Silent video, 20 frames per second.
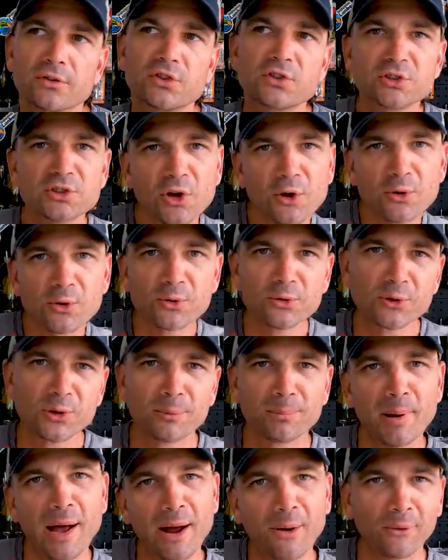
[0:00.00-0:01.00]
of subtle
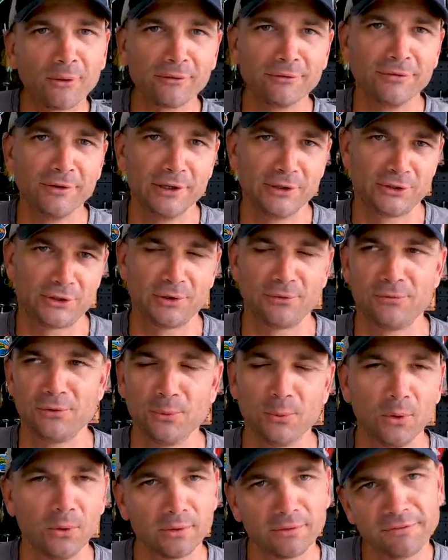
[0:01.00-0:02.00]
your power fish, if
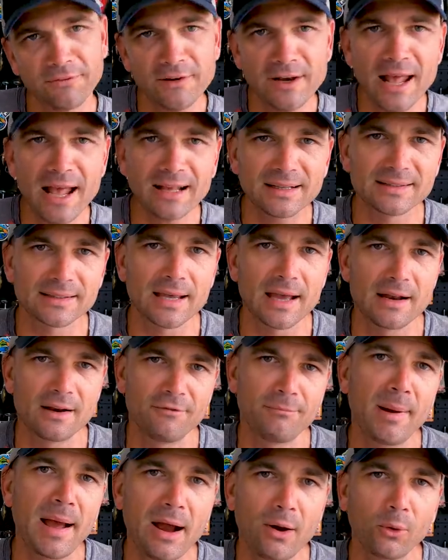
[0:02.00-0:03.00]
you will, or finesse kind
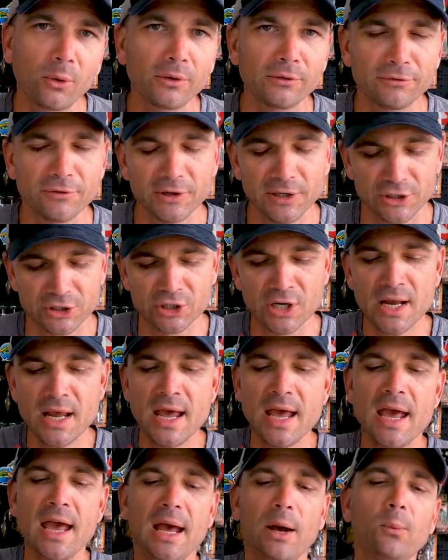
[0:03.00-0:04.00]
of power fish.
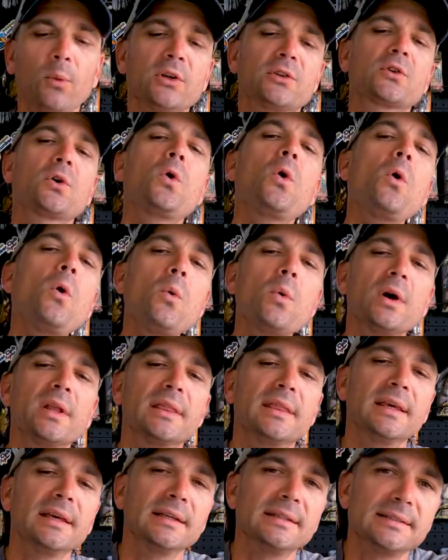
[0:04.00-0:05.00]
And what's cool
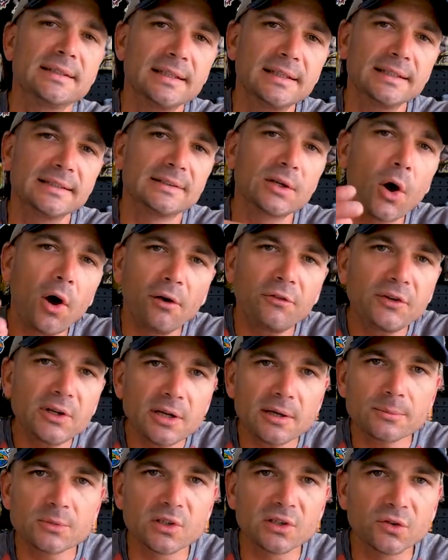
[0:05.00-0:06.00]
with this is
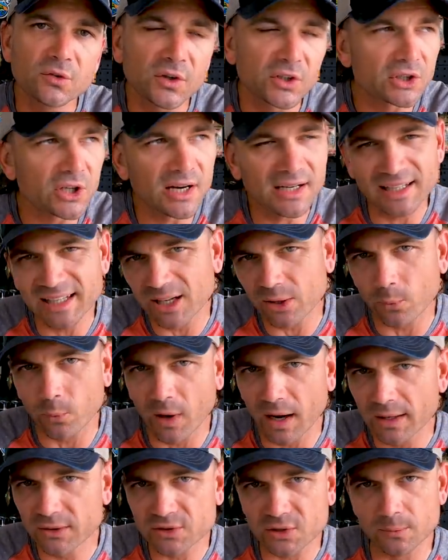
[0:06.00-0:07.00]
oftentimes these fish kind of get
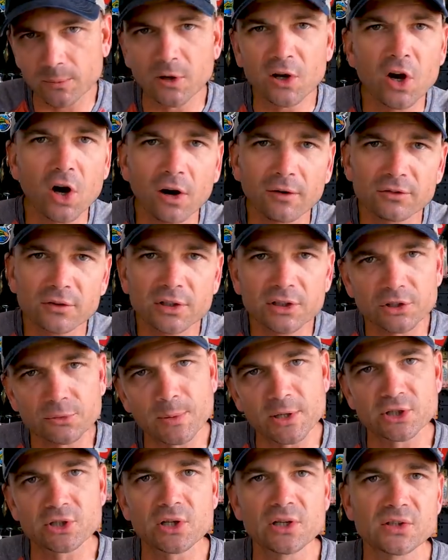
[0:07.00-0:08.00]
around some cover,
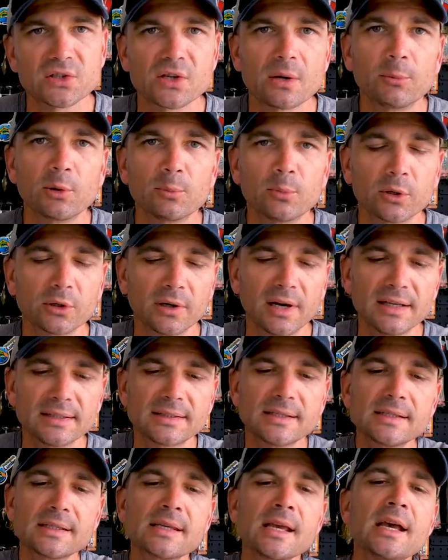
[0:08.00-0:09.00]
especially as summer
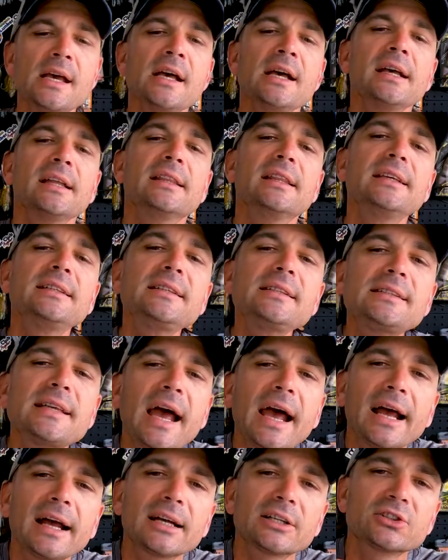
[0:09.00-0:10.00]
progresses. This is
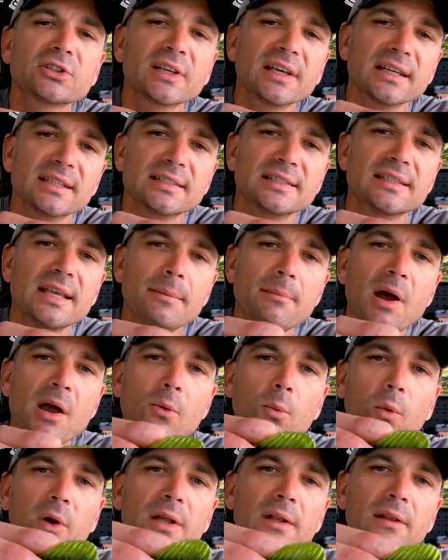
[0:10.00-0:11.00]
actually a
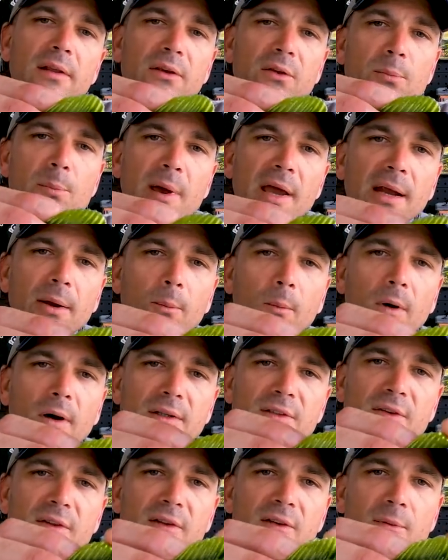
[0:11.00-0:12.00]
semi-weedless bait.
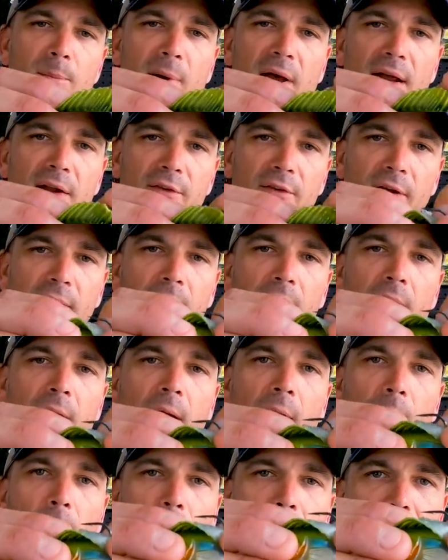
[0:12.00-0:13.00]
Watch this magic.
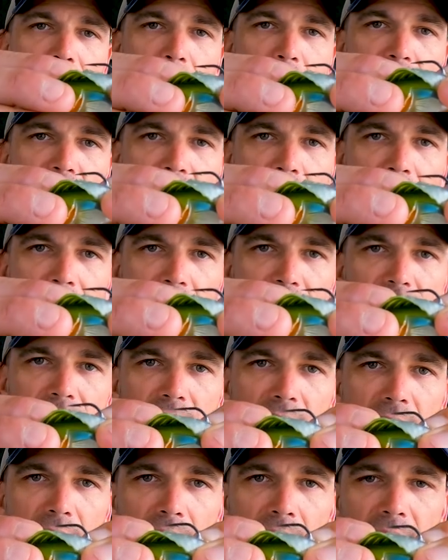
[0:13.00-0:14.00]
Right
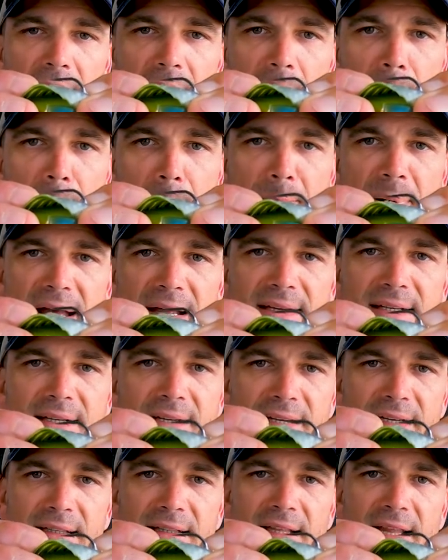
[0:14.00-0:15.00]
behind there,
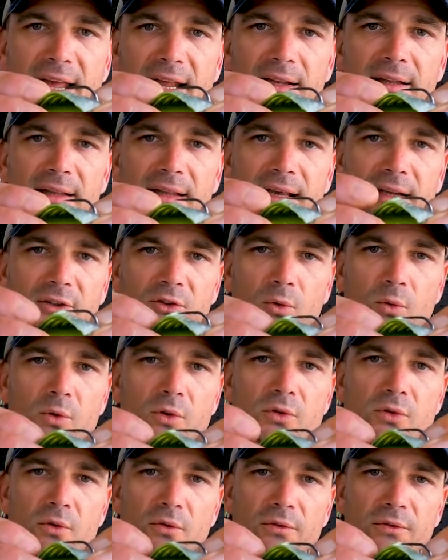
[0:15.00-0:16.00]
embedded in that
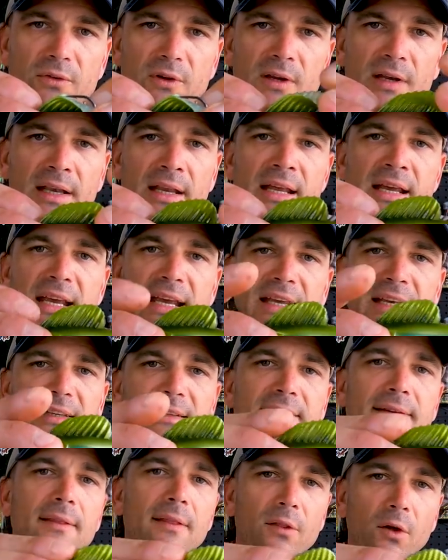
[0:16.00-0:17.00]
dorsal fin,
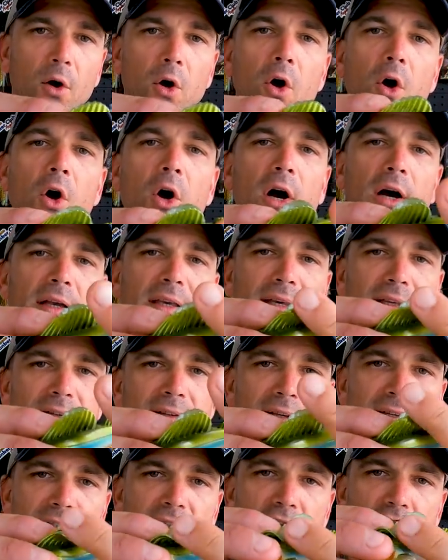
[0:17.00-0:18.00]
is the hook.
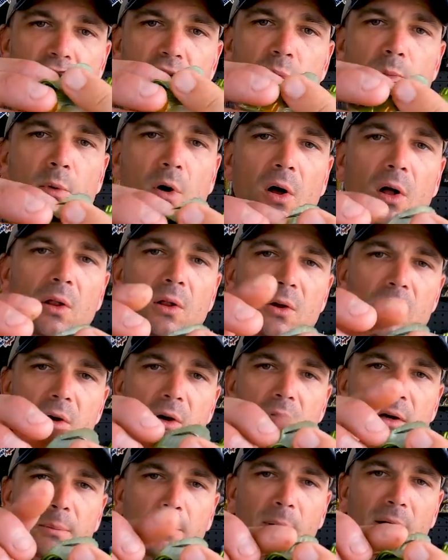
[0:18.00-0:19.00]
It's a small
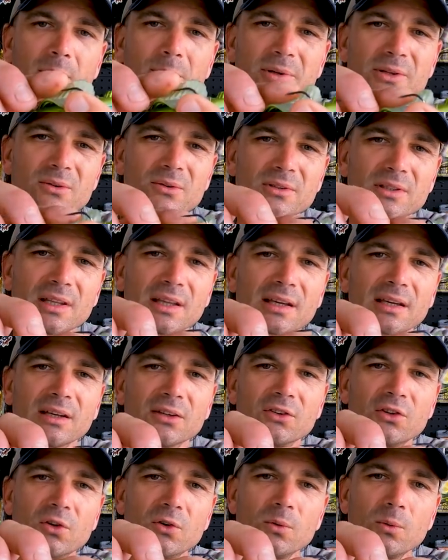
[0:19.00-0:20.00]
hook, probably only like
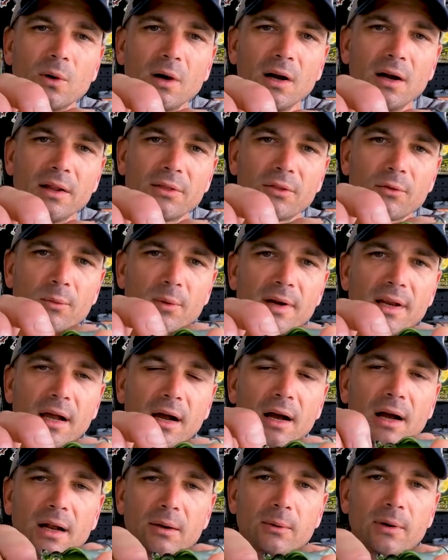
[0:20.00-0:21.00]
a 2-aught,
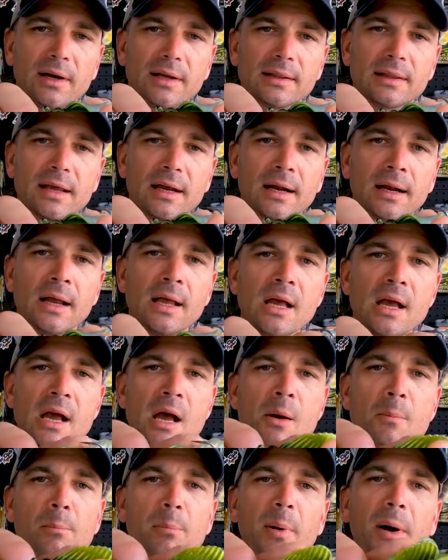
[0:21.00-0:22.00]
3-aught right there.
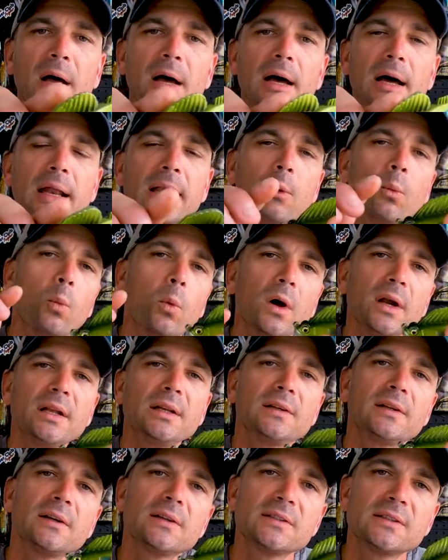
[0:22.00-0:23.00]
But what
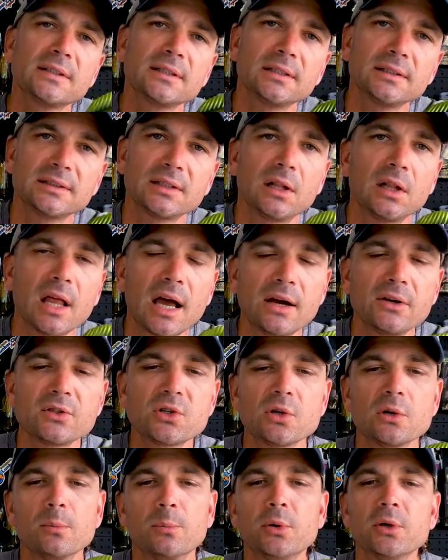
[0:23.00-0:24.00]
it does is it
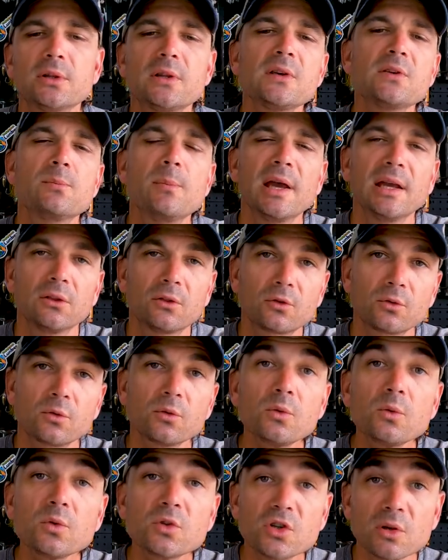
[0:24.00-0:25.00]
allows you to put this bait
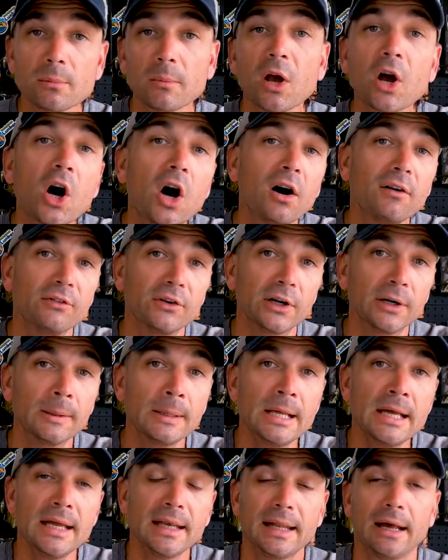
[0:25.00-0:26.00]
through some cover.
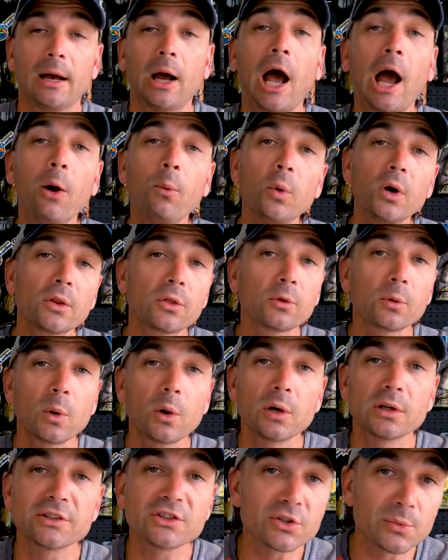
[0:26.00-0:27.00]
Now, I wouldn't
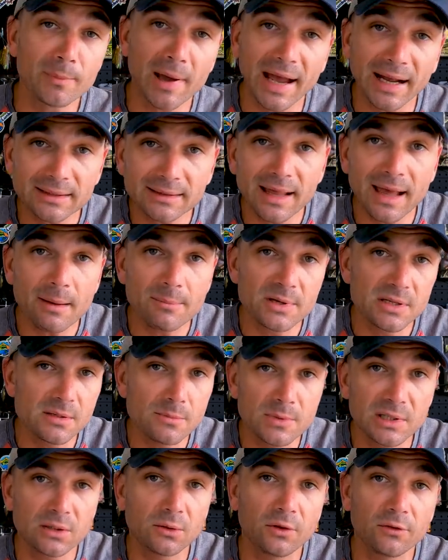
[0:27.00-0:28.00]
throw it smack dab in
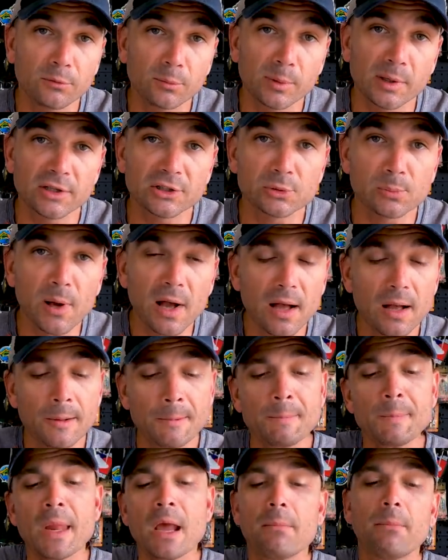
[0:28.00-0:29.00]
the middle of a brush
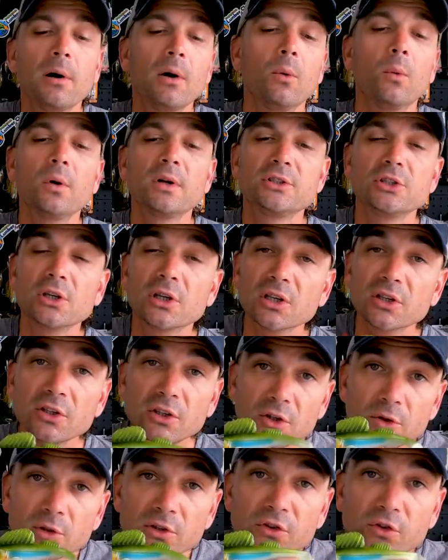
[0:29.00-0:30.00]
pile, but what you could
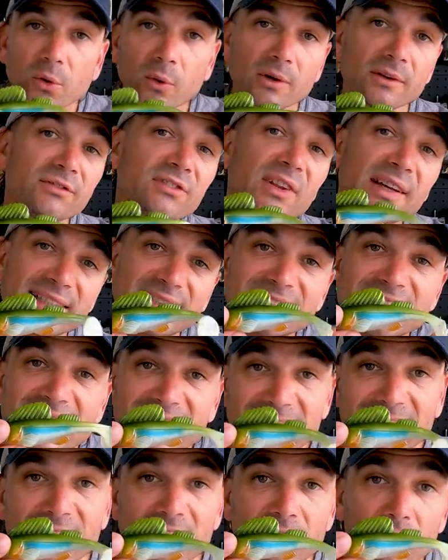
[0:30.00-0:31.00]
do is sort of like
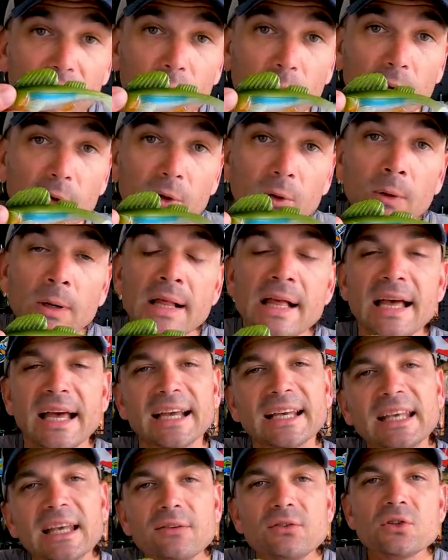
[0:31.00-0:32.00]
tick it through.
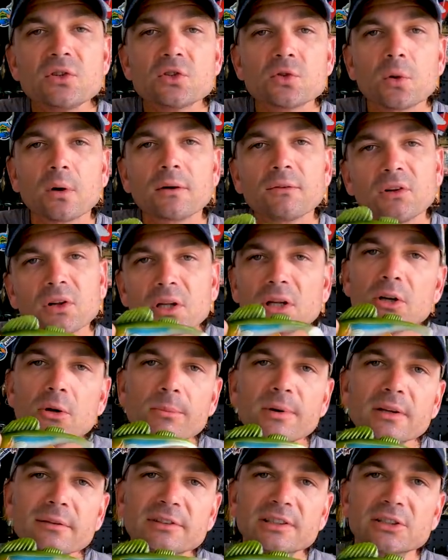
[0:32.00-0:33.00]
It gives you sort of a little
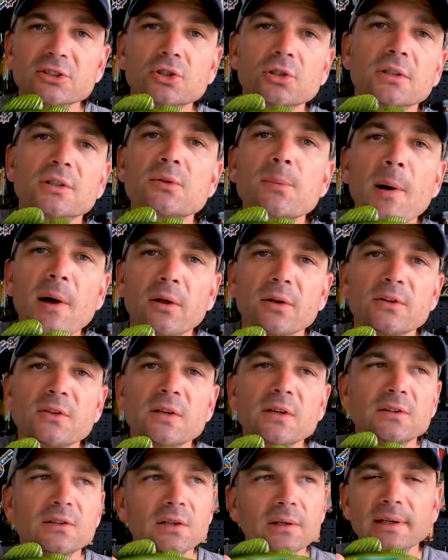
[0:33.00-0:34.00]
bit of an insurance
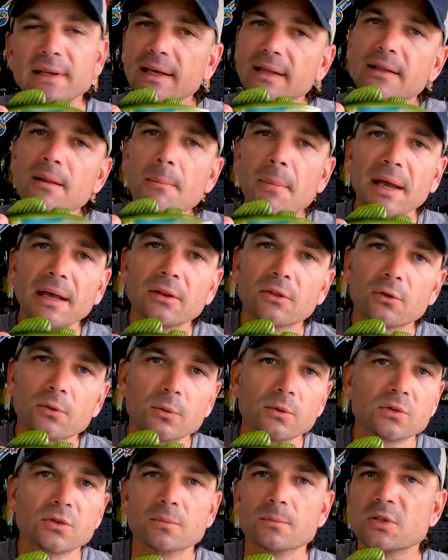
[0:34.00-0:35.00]
policy to get the bait
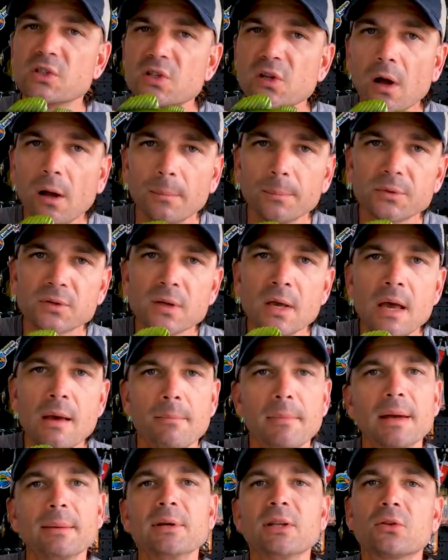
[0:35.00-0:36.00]
through some stumps,
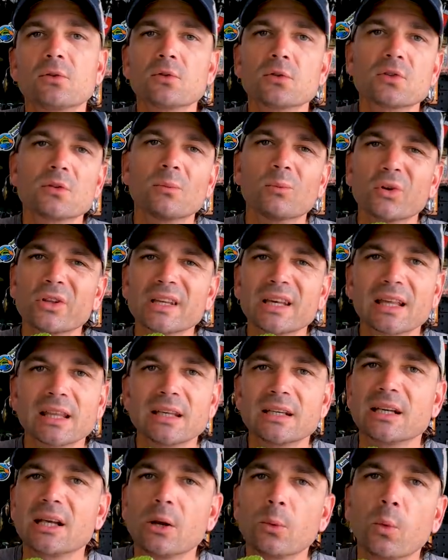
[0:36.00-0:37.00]
maybe through some really
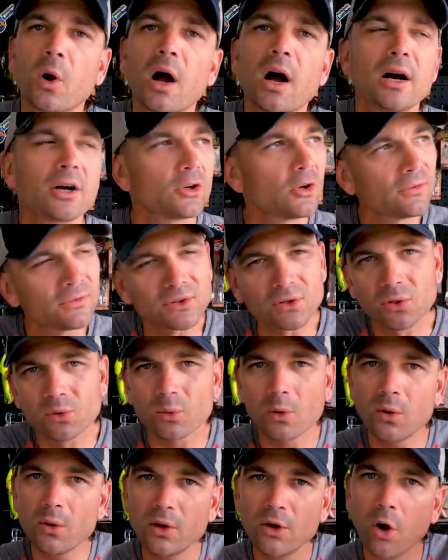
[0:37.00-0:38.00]
clingy rock, or if you're
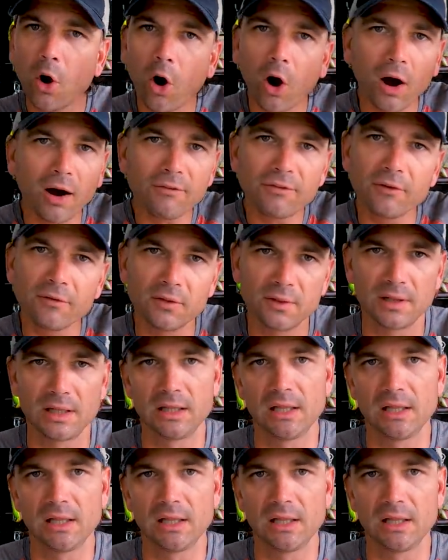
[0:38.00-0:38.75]
throwing off of a